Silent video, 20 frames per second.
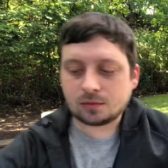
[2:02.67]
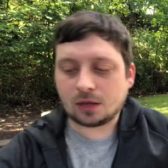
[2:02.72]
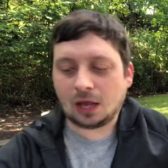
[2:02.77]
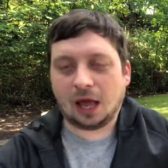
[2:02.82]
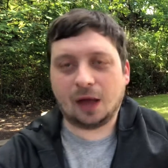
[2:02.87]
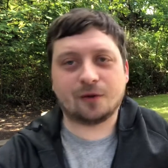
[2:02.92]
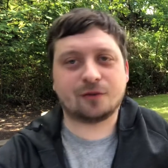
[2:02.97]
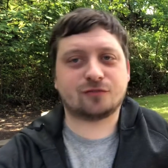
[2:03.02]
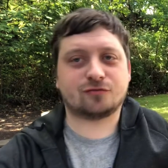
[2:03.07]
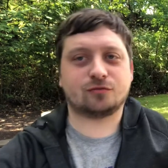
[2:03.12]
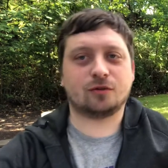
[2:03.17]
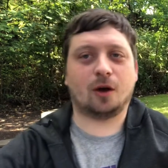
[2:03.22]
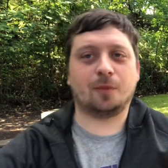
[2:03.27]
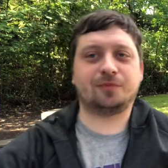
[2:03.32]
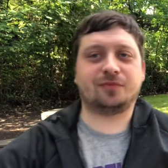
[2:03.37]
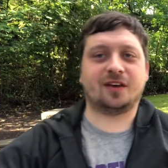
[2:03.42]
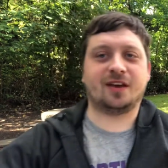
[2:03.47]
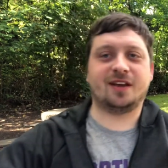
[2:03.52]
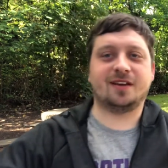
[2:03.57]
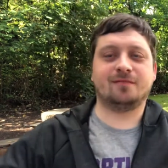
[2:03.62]
I was
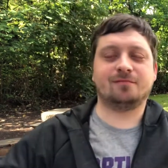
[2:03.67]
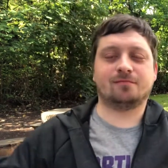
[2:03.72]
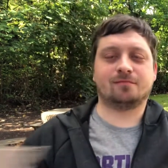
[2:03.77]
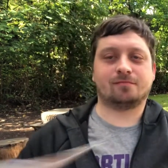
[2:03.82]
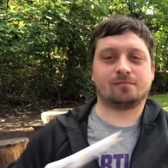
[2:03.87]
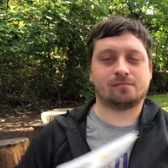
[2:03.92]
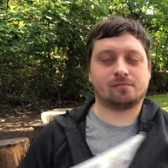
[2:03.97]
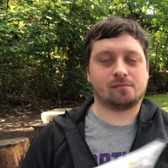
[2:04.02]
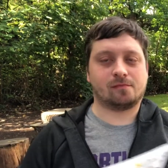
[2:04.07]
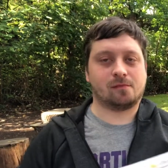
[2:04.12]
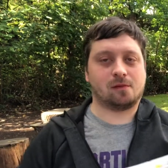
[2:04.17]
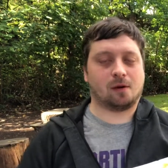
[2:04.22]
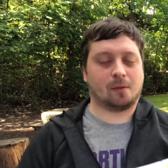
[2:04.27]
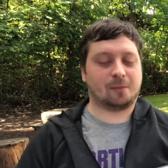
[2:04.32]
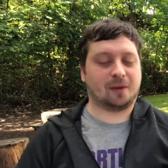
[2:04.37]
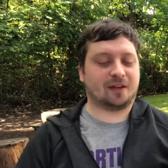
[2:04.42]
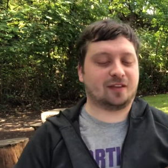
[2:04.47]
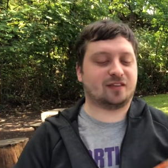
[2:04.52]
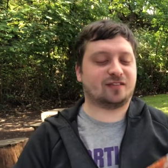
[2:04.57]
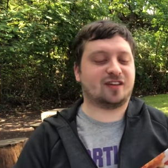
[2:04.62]
roped in
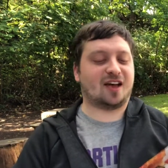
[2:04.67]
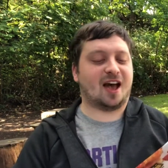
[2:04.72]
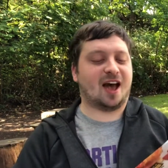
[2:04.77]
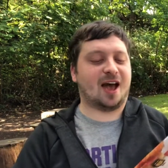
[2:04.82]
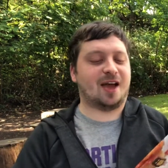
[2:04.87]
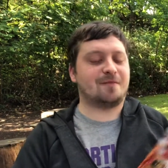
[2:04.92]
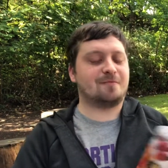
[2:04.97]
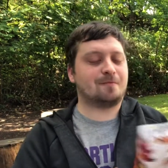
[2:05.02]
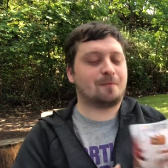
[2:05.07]
by this ad.